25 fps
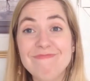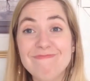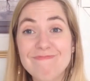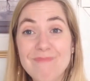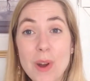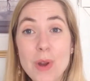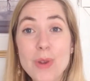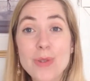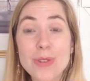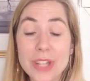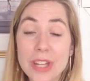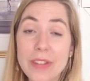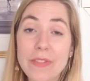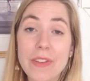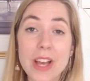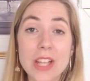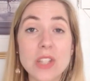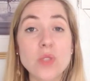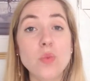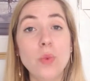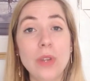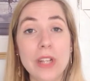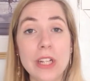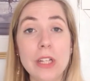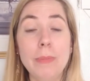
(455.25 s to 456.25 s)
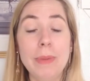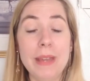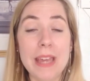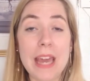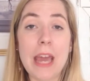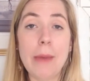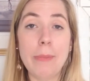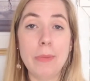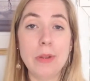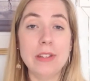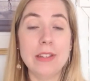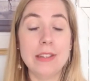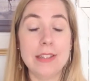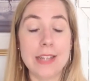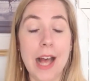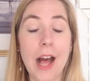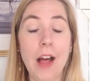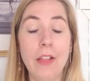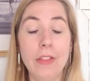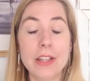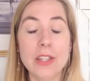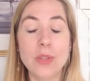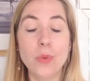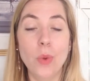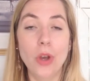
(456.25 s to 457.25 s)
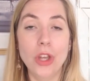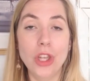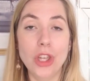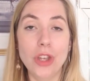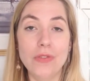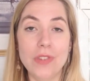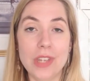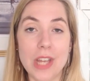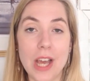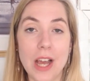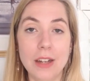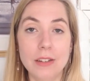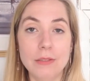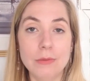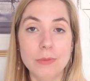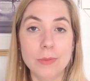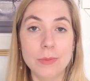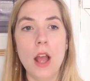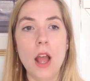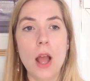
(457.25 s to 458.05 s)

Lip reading: Most of us will be able to tell that's what you've done.